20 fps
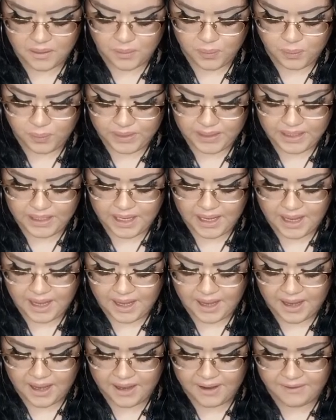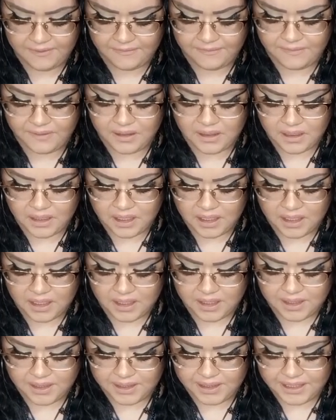we have
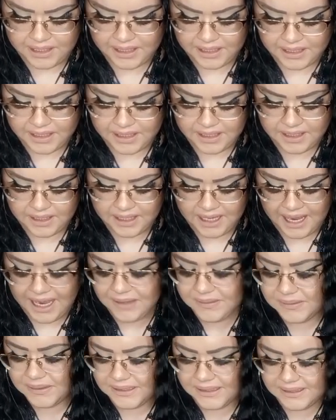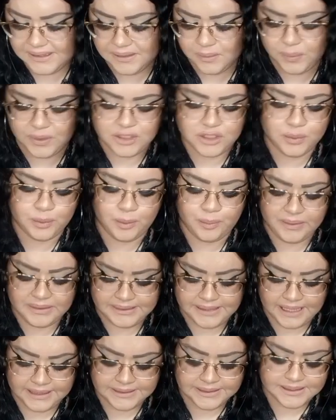the houses, which
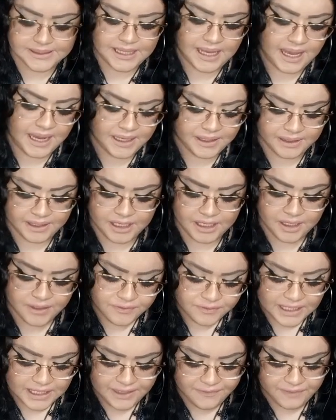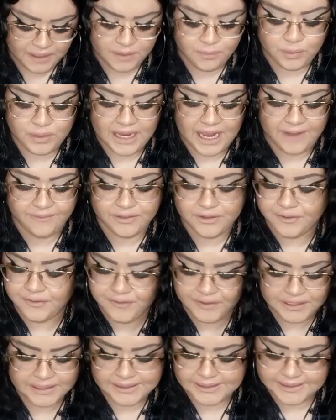represents the area of life, and we have the
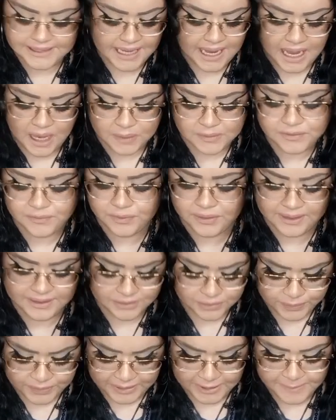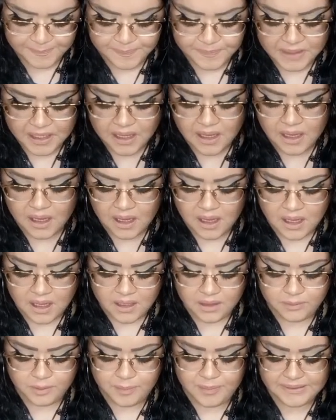first house for this reading
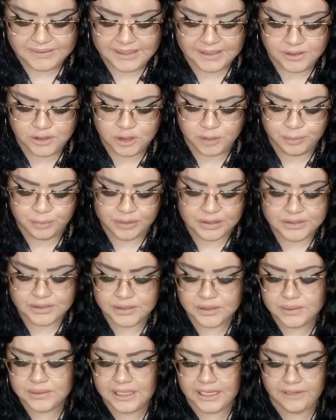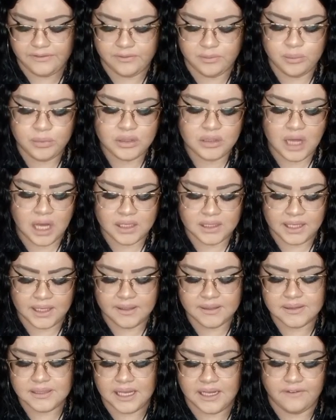represents your personal life,
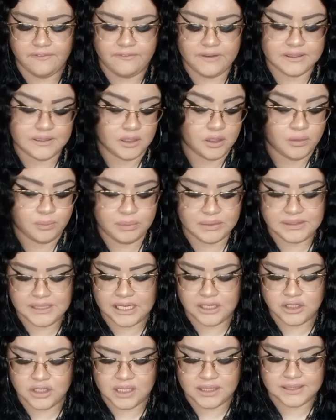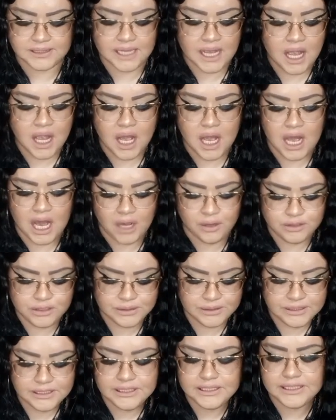belongings, and physical possessions. How
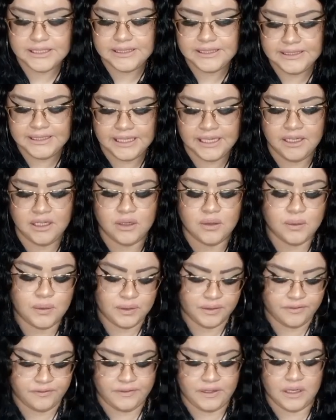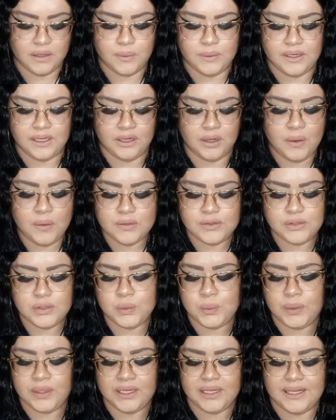you look, think, or feel can also
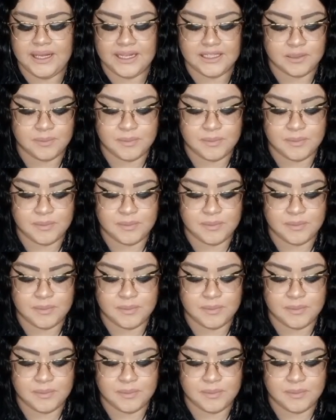warn against